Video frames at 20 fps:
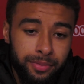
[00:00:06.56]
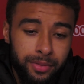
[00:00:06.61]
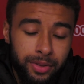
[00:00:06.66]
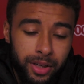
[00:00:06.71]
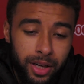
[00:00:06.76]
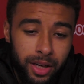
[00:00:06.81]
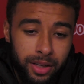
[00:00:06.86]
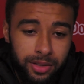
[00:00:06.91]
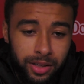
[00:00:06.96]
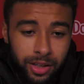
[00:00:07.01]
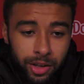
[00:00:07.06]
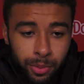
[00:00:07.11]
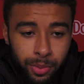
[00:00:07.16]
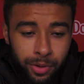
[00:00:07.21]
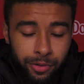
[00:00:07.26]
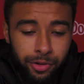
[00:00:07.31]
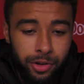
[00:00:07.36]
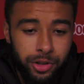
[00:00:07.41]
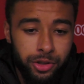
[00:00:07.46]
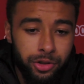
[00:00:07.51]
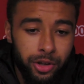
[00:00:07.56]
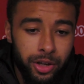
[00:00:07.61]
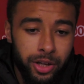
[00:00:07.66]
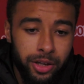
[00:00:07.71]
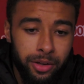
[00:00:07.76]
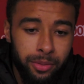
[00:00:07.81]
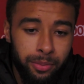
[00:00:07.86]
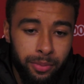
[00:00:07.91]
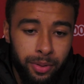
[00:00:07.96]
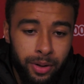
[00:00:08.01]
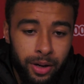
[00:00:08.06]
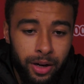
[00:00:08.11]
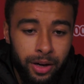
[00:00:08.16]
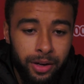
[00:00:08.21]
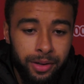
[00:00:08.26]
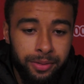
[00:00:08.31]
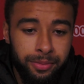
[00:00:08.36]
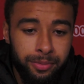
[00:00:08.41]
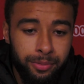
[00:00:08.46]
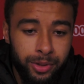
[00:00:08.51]
Yeah, it's a little bit frustrating, but
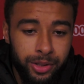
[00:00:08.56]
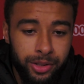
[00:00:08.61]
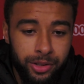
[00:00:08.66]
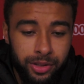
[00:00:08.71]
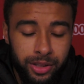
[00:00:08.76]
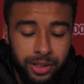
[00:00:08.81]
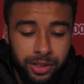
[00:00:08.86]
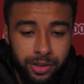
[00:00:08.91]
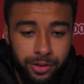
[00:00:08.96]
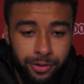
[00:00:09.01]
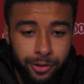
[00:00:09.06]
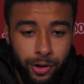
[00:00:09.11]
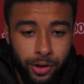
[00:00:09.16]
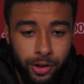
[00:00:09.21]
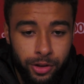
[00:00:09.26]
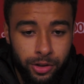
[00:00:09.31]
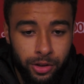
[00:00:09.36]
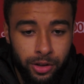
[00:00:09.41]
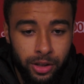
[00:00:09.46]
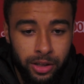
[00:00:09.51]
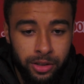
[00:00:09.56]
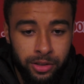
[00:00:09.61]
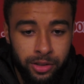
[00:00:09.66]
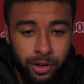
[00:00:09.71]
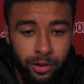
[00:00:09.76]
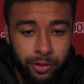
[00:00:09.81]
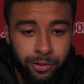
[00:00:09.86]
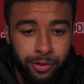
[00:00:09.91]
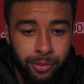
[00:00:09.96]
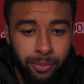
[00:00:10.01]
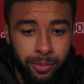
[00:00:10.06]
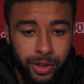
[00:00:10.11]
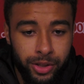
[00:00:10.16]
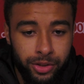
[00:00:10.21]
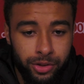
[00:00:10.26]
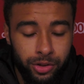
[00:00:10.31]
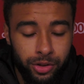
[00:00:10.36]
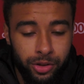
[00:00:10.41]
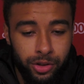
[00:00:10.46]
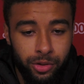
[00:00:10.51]
we just need to focus on ourselves and
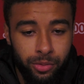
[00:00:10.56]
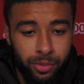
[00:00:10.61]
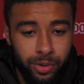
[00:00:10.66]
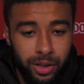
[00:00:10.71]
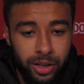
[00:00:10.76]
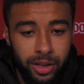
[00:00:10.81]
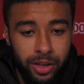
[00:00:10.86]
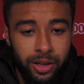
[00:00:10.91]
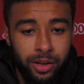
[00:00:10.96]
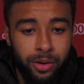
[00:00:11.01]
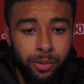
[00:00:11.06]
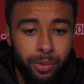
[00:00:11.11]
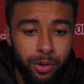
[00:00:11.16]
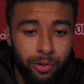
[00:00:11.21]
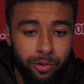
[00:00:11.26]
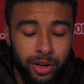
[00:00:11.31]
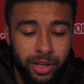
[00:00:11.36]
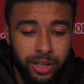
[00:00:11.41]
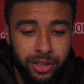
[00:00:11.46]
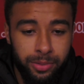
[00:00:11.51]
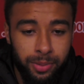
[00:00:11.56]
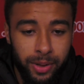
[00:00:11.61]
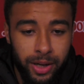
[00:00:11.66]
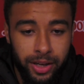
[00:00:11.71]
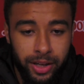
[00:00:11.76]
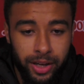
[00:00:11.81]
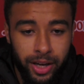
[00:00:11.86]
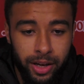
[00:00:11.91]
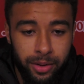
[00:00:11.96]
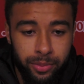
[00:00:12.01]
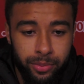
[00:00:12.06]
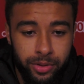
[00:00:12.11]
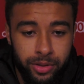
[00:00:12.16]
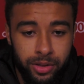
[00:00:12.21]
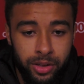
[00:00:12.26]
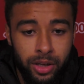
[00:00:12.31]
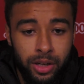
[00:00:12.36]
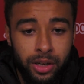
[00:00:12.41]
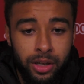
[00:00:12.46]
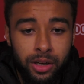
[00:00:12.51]
make sure that we're ready to play the
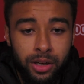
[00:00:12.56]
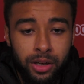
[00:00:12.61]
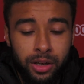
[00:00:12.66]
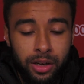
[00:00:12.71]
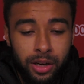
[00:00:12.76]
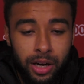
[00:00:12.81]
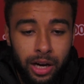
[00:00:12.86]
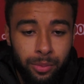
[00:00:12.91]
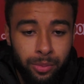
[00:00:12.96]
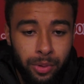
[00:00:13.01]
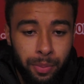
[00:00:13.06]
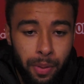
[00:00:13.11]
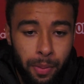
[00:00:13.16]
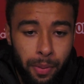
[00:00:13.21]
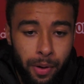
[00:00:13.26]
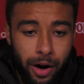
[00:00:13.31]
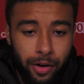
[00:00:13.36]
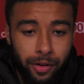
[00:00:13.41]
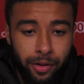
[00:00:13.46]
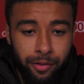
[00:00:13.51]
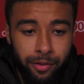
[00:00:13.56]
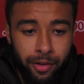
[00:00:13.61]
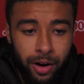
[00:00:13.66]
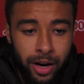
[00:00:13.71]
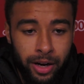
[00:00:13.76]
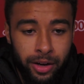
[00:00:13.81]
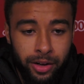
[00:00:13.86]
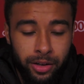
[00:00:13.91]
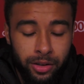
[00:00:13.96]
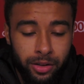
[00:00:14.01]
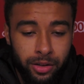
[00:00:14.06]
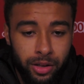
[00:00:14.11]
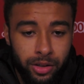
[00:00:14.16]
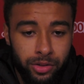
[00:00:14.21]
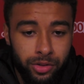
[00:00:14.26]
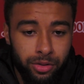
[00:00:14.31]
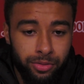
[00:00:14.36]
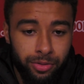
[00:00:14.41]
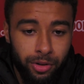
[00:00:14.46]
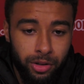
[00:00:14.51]
games and we're preparing right
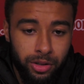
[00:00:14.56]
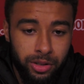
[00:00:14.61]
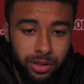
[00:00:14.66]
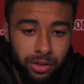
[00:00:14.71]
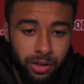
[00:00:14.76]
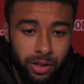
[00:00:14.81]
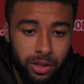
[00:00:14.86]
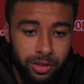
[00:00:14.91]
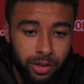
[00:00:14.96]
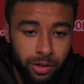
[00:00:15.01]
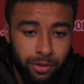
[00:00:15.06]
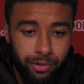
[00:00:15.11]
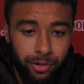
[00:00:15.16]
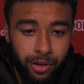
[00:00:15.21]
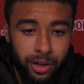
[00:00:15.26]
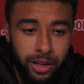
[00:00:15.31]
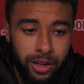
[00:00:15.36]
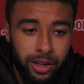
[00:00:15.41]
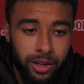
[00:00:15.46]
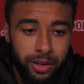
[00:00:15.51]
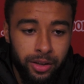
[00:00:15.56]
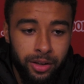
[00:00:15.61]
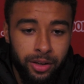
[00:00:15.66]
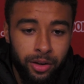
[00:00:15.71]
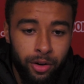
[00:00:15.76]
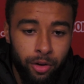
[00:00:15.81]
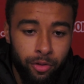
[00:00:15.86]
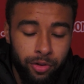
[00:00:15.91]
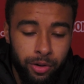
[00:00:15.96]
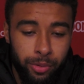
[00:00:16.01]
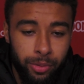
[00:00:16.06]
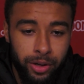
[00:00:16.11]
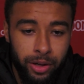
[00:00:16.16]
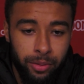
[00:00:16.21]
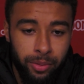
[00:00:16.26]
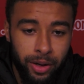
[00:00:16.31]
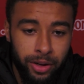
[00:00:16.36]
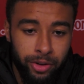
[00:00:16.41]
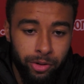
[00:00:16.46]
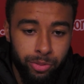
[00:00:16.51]
and just focusing on ourselves, really, and hopefully we
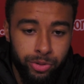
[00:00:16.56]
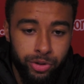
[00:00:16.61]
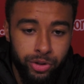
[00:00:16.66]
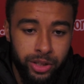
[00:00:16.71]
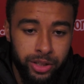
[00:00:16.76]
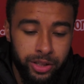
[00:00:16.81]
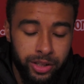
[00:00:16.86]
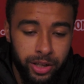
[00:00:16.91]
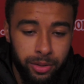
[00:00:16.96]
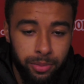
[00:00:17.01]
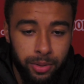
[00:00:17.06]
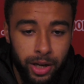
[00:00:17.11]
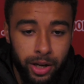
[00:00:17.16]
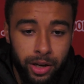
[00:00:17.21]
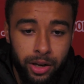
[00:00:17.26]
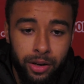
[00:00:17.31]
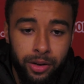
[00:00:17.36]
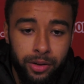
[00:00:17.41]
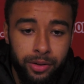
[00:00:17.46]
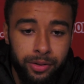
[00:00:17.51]
keep getting the opportunity to keep playing.